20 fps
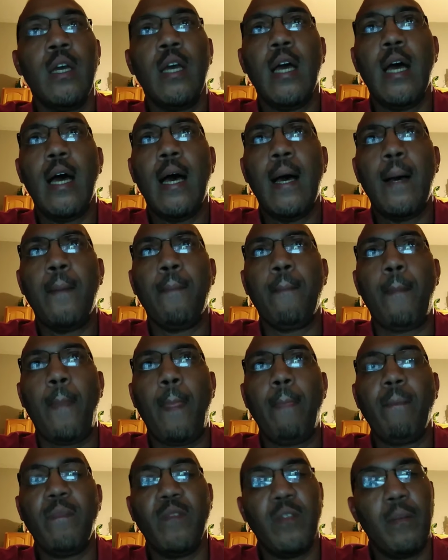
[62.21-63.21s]
Um,
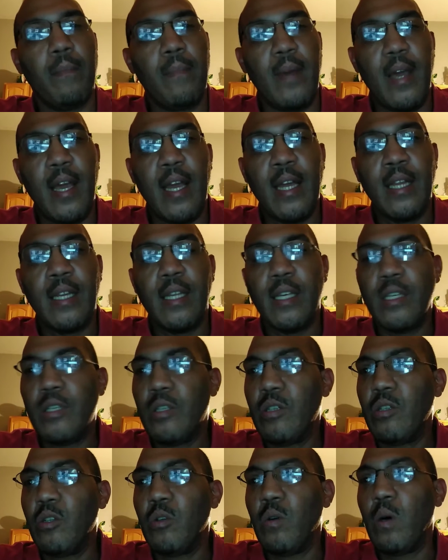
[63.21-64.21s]
the man is,
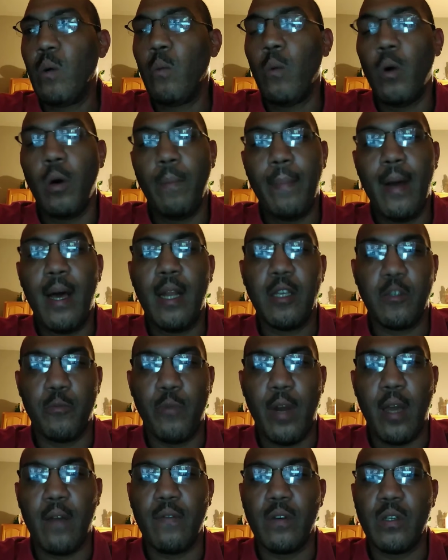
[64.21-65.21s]
a well balanced
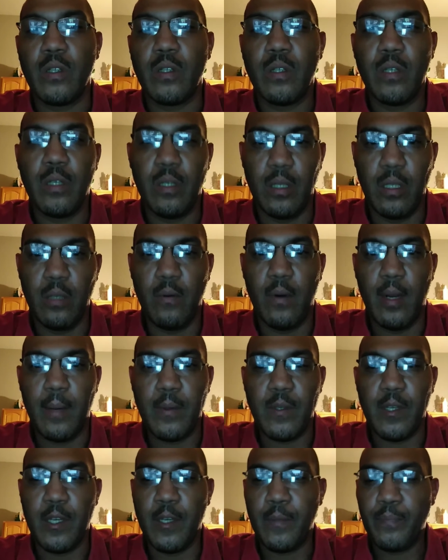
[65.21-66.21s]
breakfast. You know what I'm
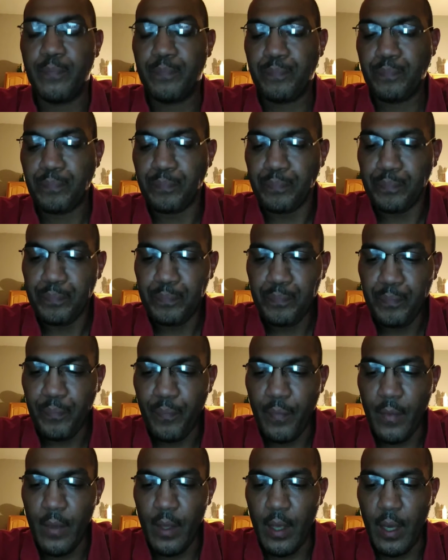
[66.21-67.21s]
saying?
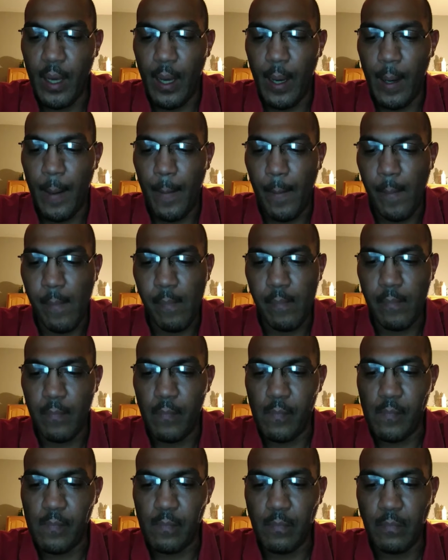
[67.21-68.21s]
Um,
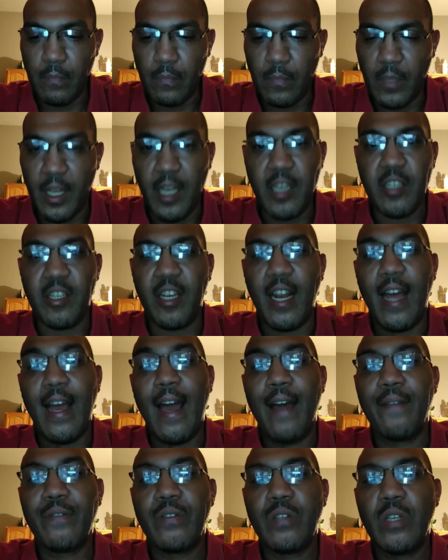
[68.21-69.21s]
Things that I
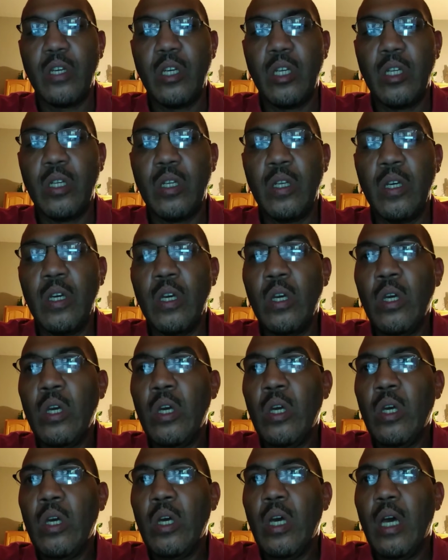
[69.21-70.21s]
have seen
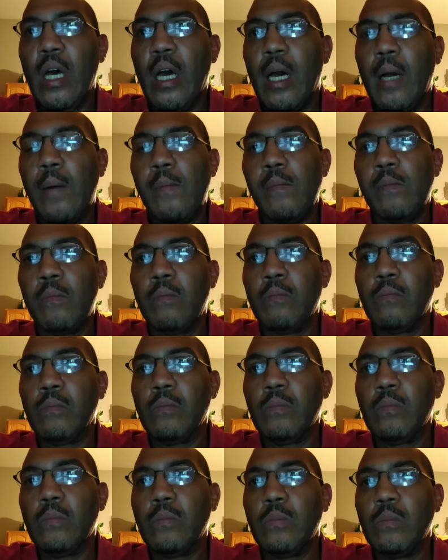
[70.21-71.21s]
um,
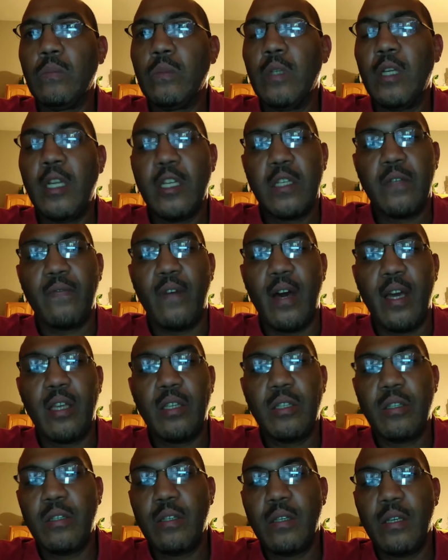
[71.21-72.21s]
in his
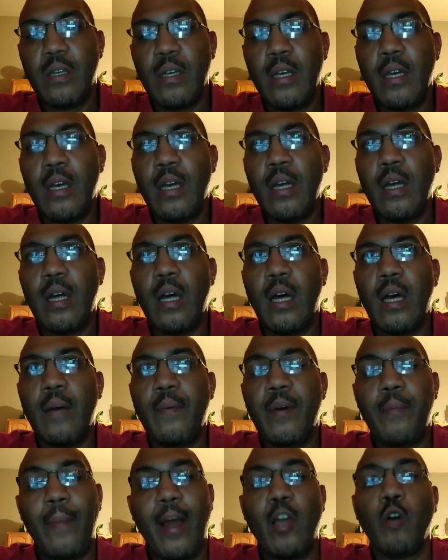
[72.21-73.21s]
fights,
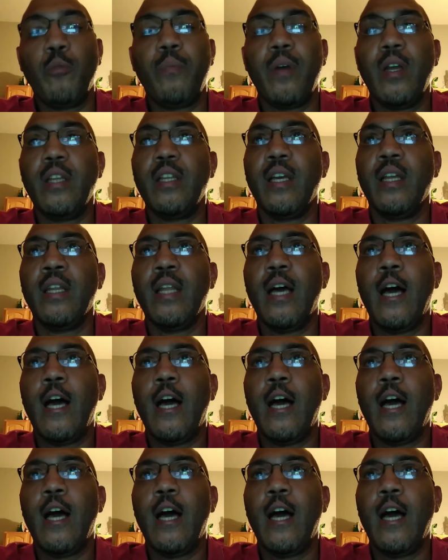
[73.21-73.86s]
in my opinion,